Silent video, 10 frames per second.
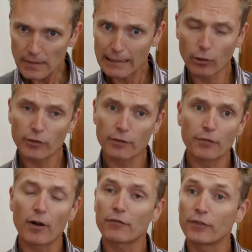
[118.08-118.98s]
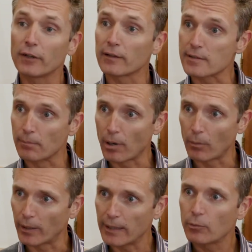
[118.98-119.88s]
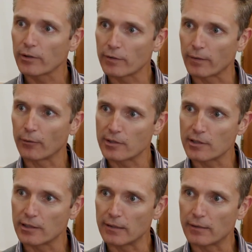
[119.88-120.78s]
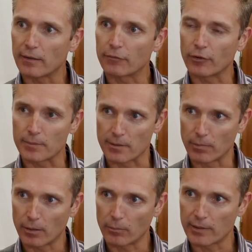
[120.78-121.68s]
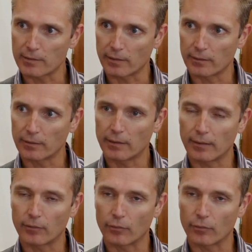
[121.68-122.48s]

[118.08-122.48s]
he looked far field at Zimbabwe. He was originally from Zimbabwe, so he, he,